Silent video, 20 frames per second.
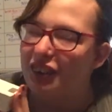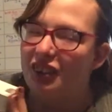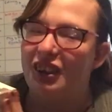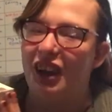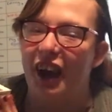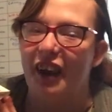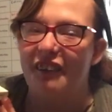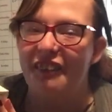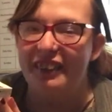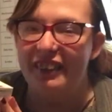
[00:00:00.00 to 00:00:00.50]

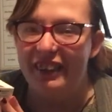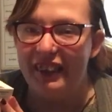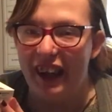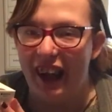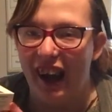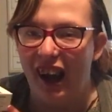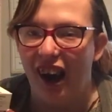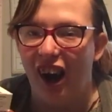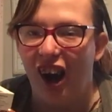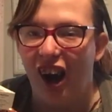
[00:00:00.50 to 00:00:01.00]
So
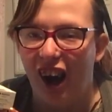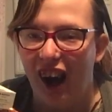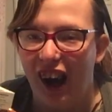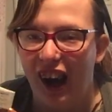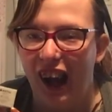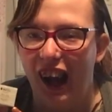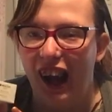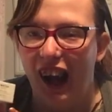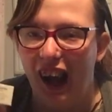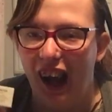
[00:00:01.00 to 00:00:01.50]
yeah,
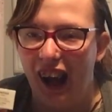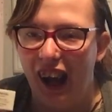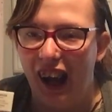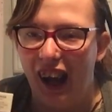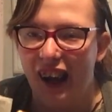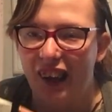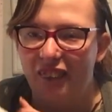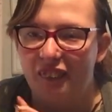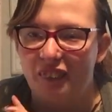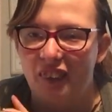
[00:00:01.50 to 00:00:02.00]
I
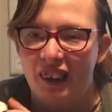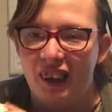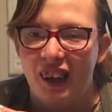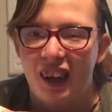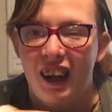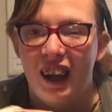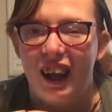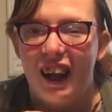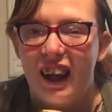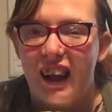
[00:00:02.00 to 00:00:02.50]
have
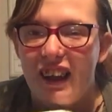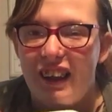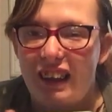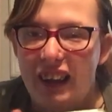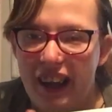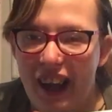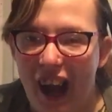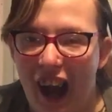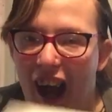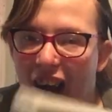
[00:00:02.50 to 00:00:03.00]

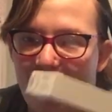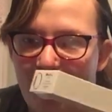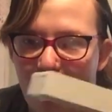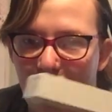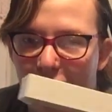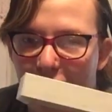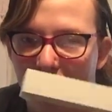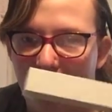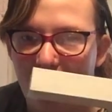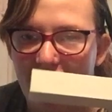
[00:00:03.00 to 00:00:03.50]
the
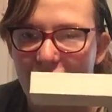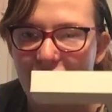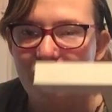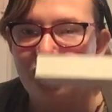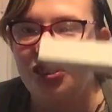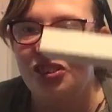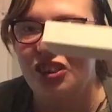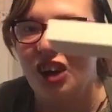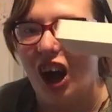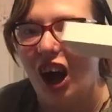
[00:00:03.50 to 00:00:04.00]
Apple
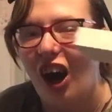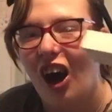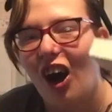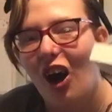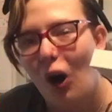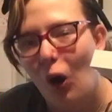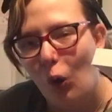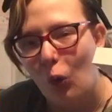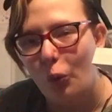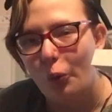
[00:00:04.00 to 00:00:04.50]
Watch.
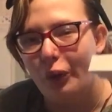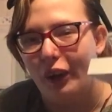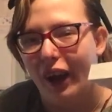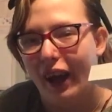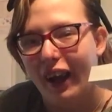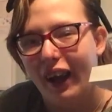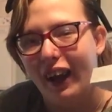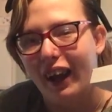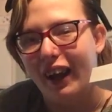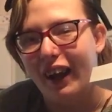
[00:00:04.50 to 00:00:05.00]
Oh
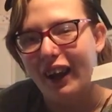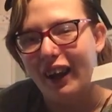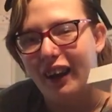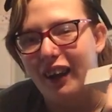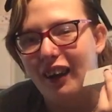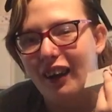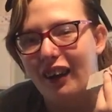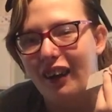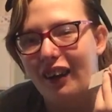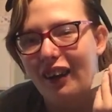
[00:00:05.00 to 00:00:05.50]
yeah.
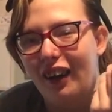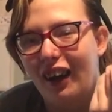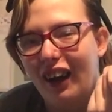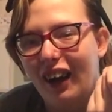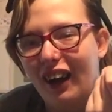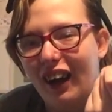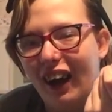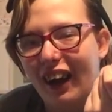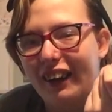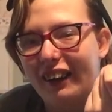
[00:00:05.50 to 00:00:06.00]

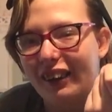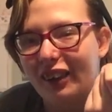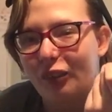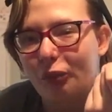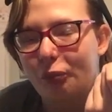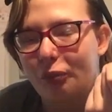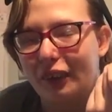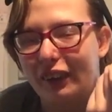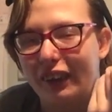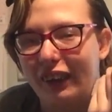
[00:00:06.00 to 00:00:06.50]
And it's
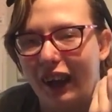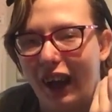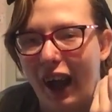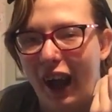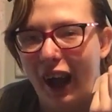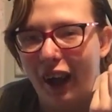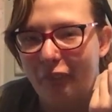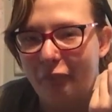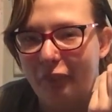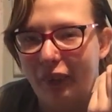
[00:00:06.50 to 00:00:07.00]
pretty
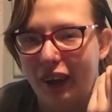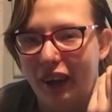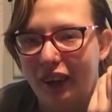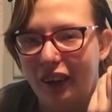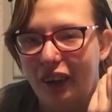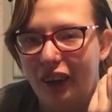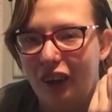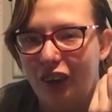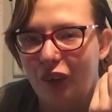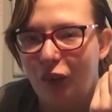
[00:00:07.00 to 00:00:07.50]

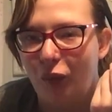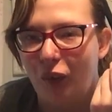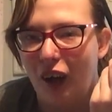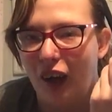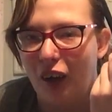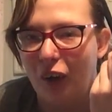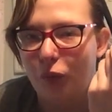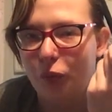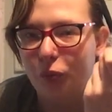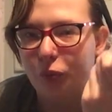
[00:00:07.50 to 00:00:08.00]
epic as
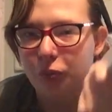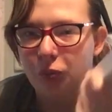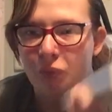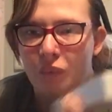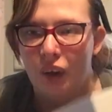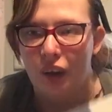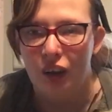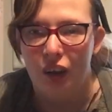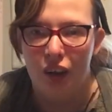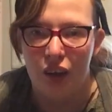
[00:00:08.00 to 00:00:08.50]
well.
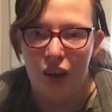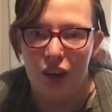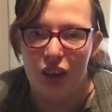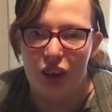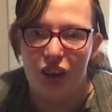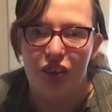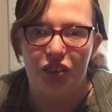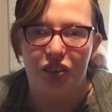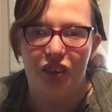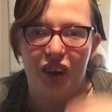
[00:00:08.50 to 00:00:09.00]

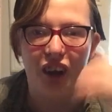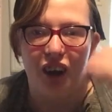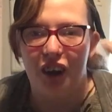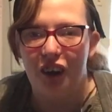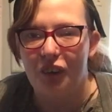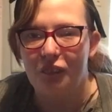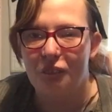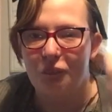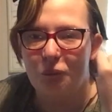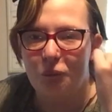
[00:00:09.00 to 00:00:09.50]

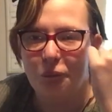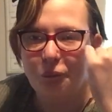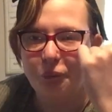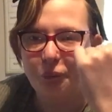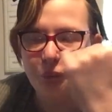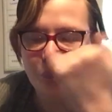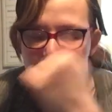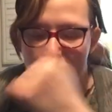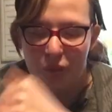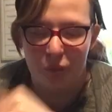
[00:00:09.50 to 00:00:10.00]
So,
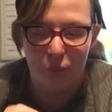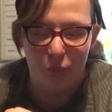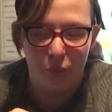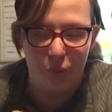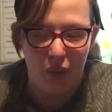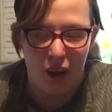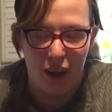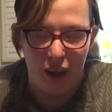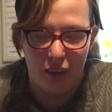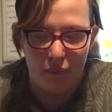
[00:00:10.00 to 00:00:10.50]

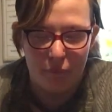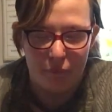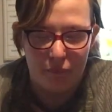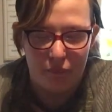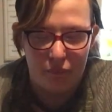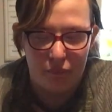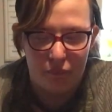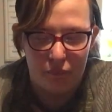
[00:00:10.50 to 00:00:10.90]
bam.